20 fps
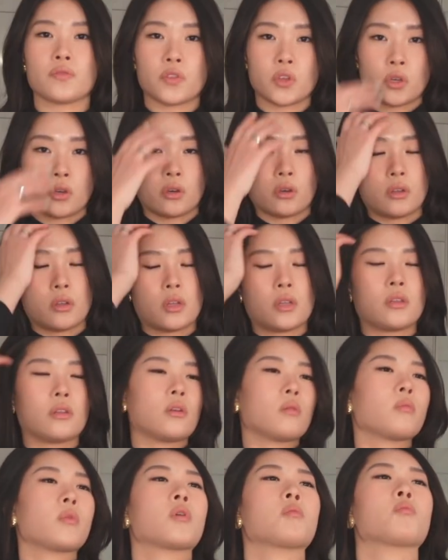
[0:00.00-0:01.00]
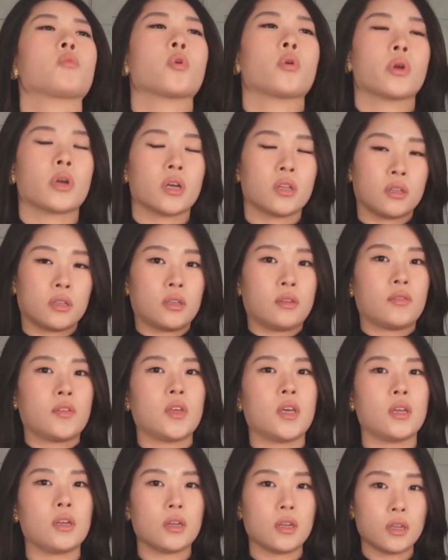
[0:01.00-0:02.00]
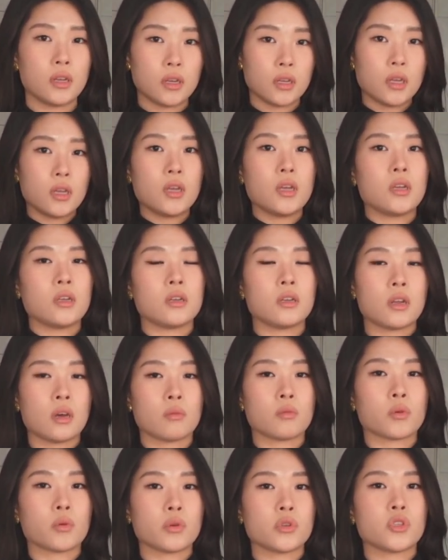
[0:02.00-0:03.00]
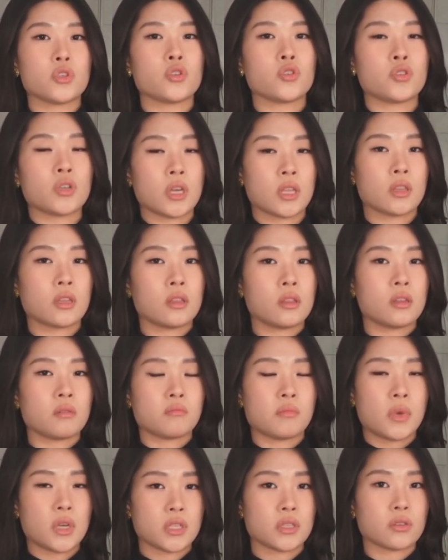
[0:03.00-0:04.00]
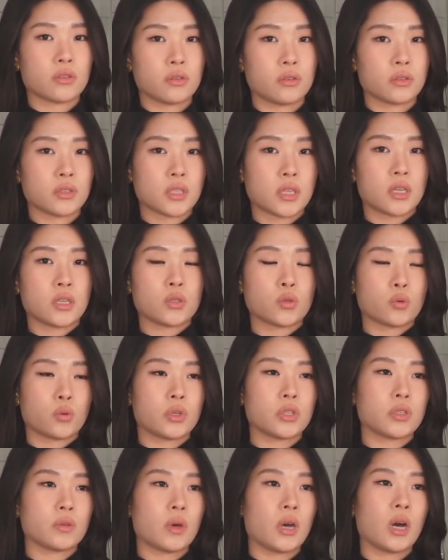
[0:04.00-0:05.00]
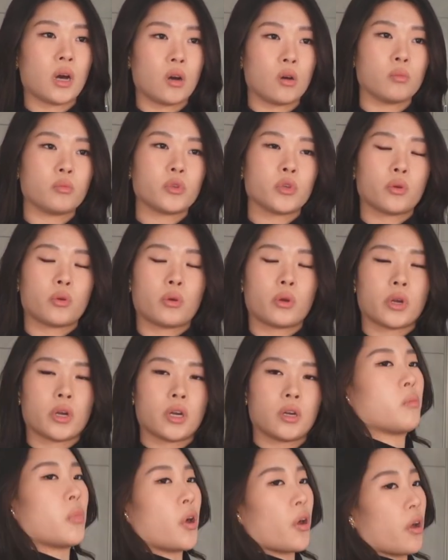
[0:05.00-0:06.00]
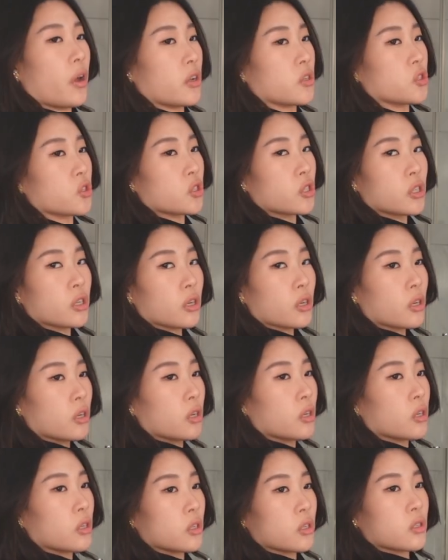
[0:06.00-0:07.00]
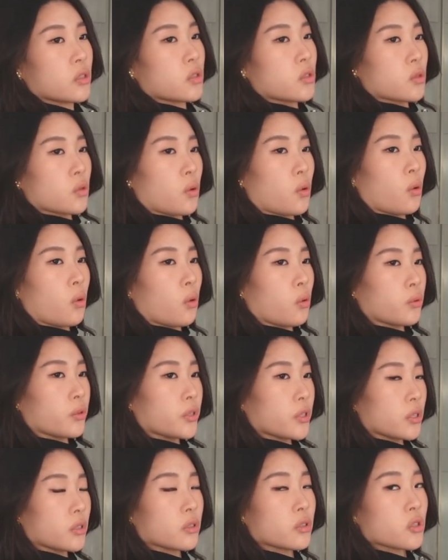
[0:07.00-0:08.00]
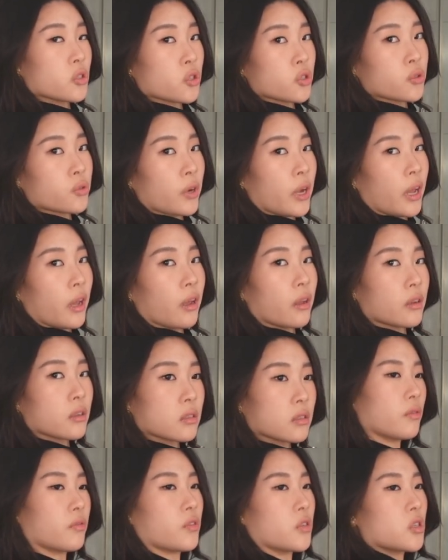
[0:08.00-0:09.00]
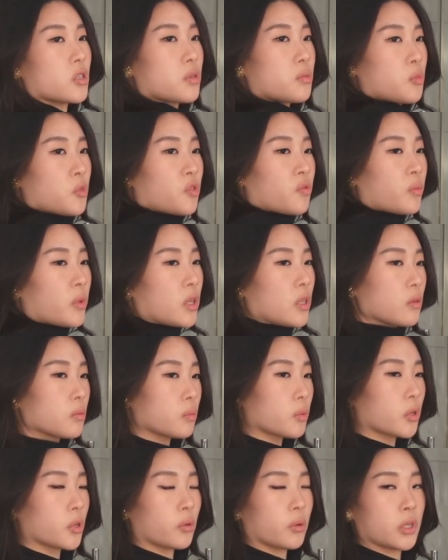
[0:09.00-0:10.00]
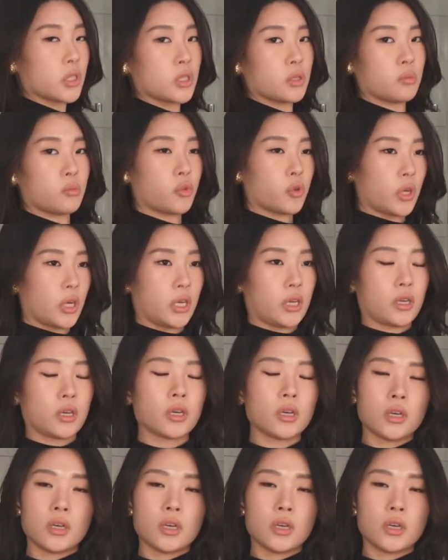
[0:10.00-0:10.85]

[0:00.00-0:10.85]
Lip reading: feel a little bit more alleviated, now we're going to strengthen the muscles that is going to help your posture to hold straight. First movement, we're going to bring